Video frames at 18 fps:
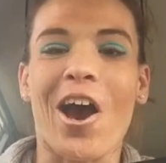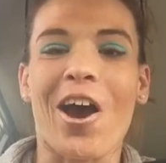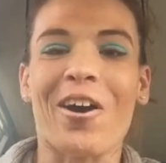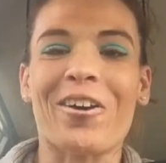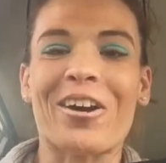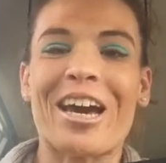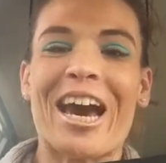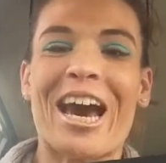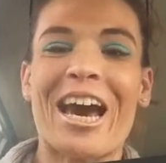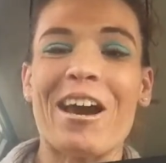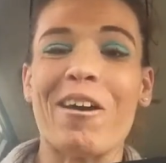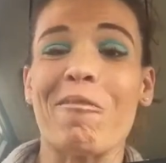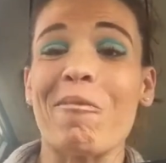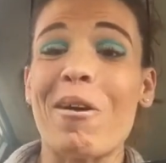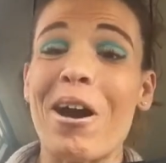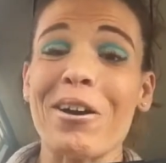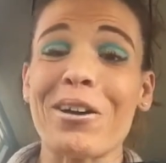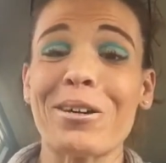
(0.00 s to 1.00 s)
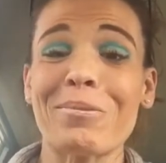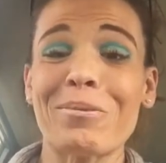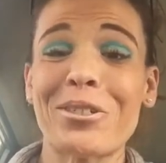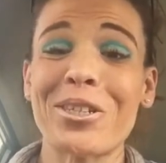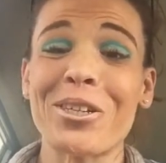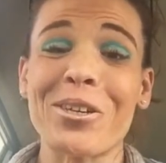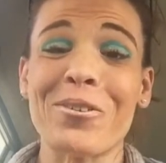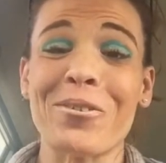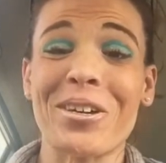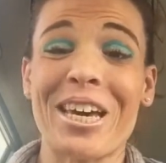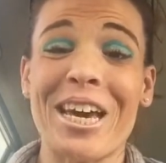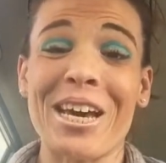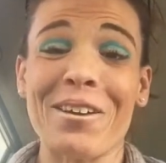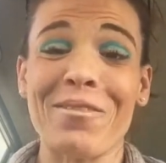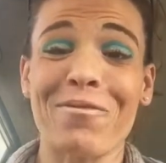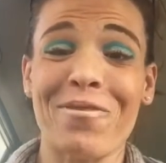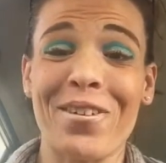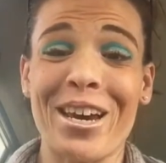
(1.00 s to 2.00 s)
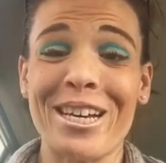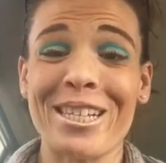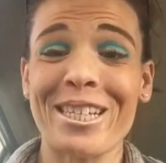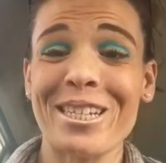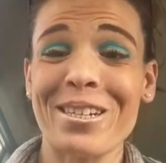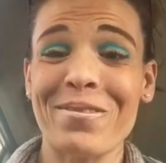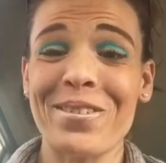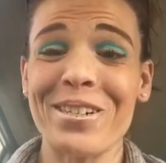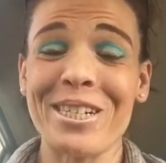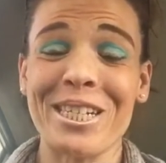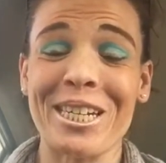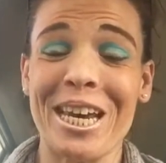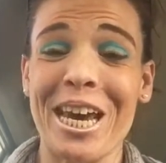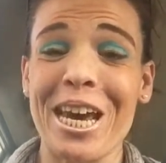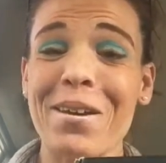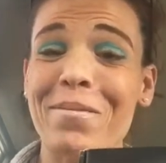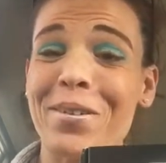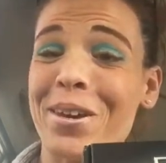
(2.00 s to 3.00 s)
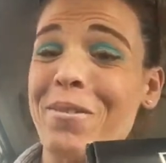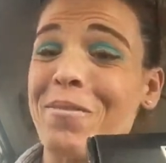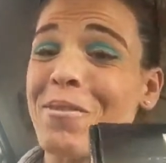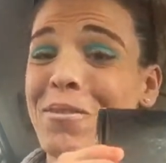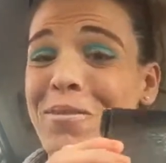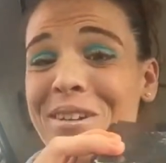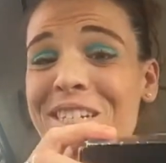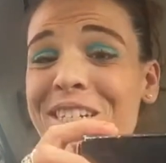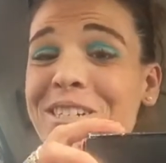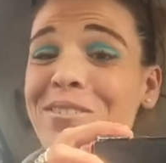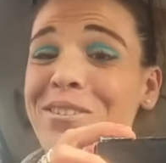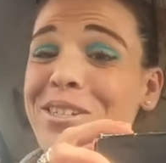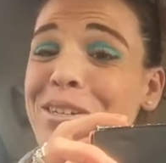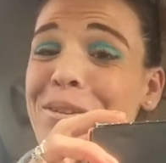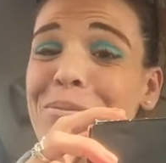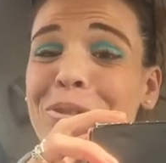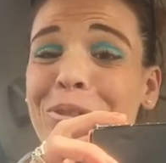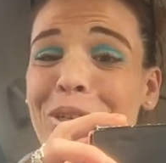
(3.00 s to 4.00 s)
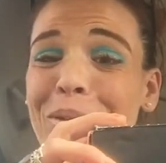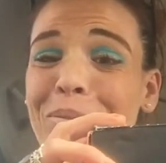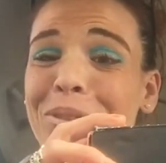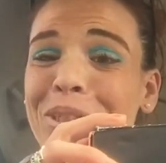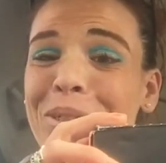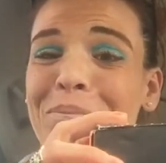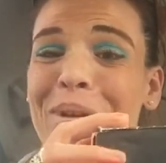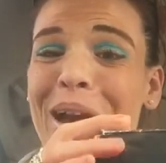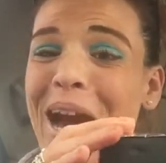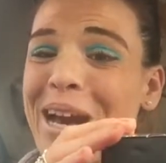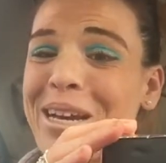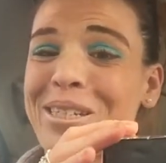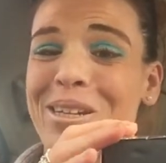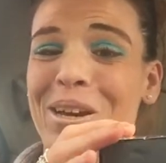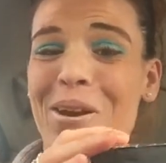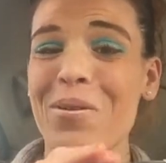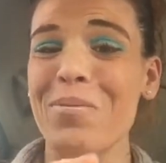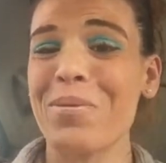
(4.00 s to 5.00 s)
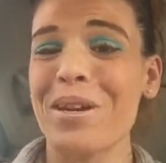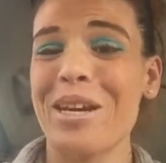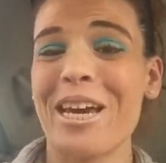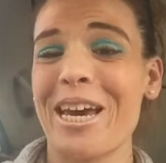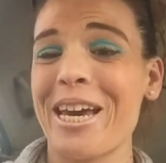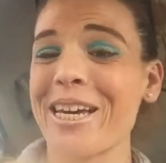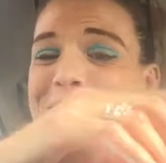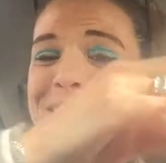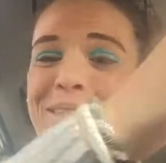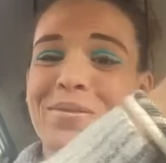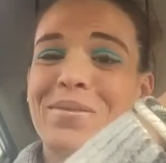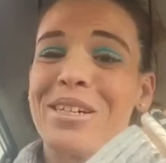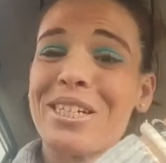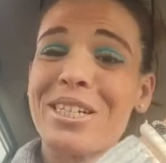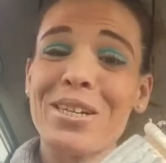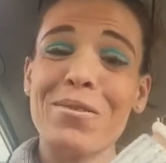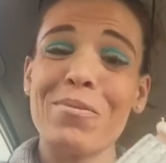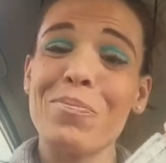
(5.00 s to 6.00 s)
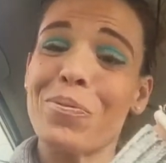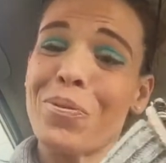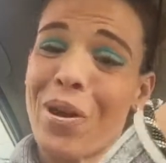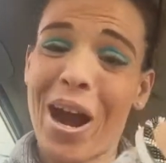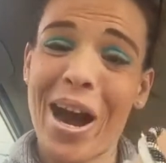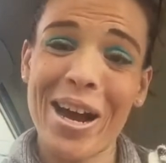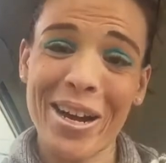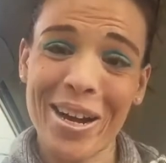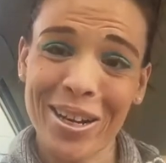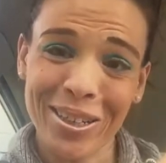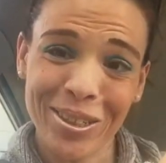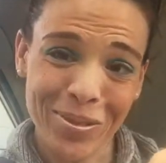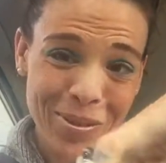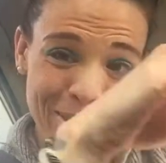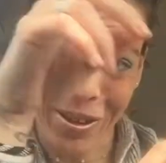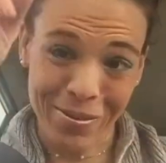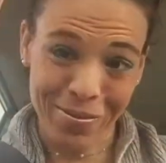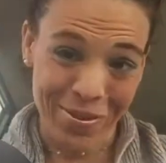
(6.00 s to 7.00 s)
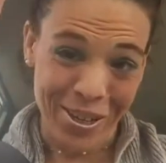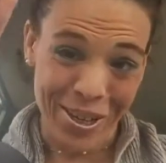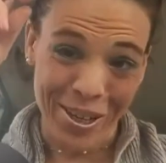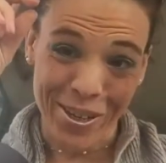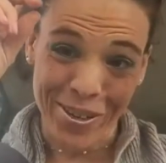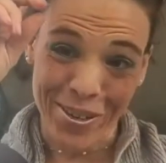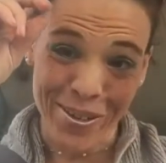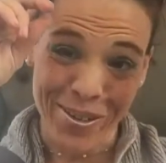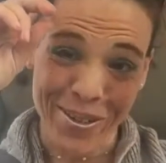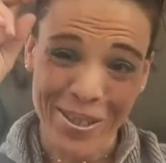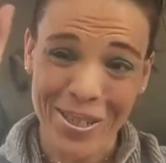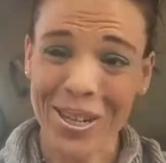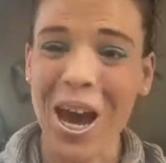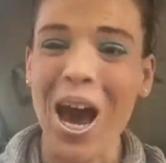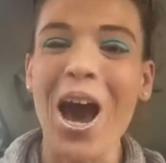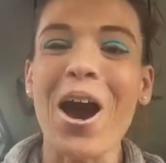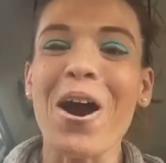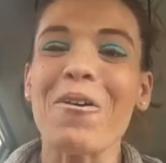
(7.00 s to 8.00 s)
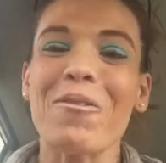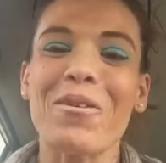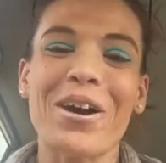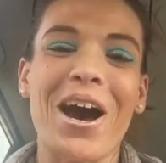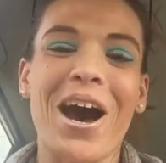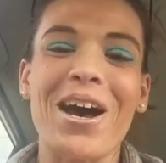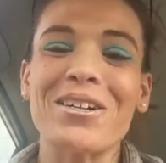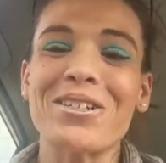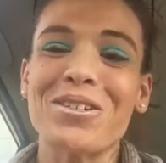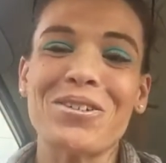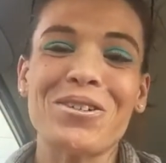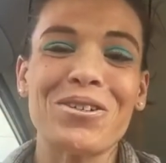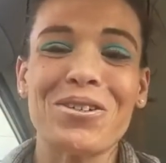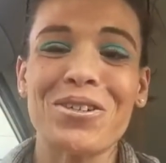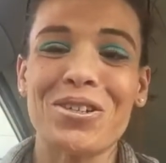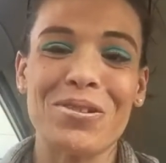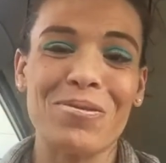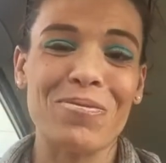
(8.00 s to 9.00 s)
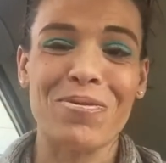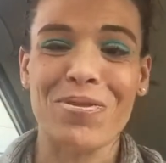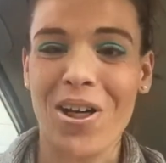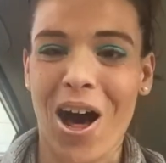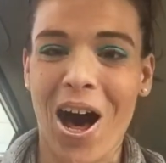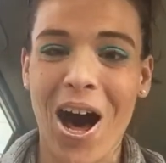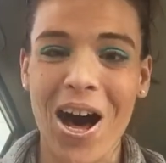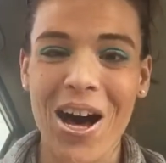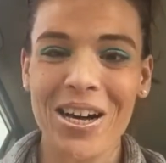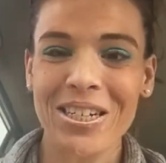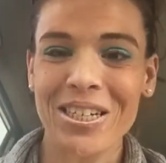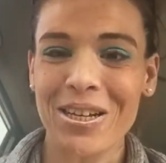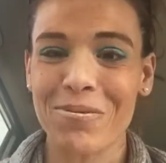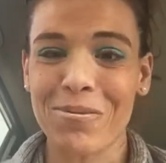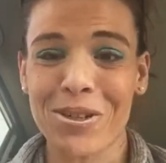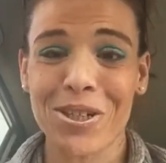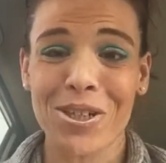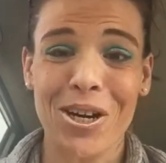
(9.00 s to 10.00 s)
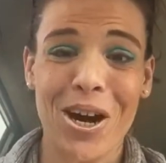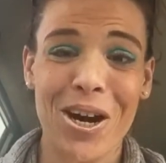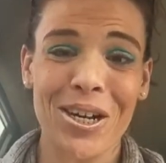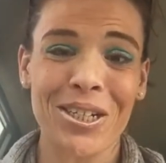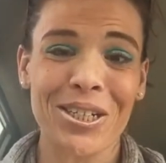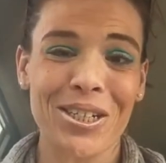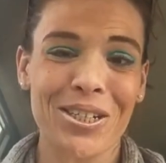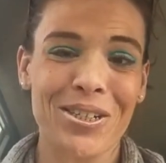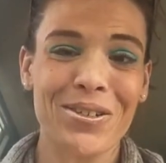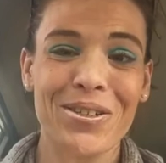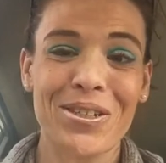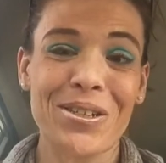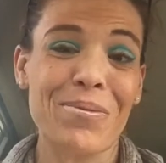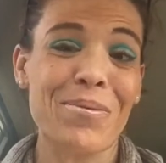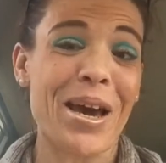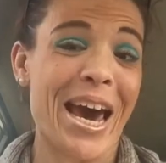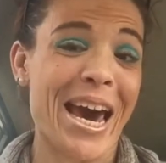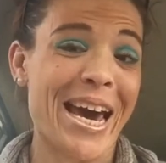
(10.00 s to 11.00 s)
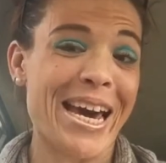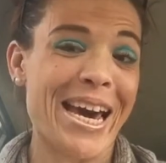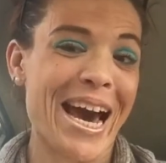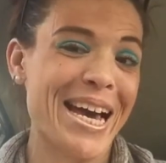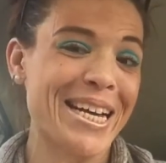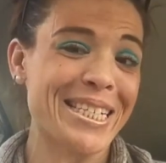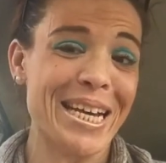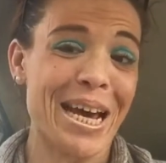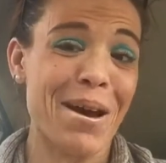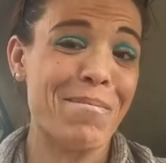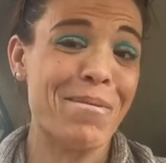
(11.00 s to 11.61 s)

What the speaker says: Okay, welcome to Getting Fancy with TAMMI, where we do subscription box openings, we do product reviews, we also do some vlogs, and we're starting to do some ASMR.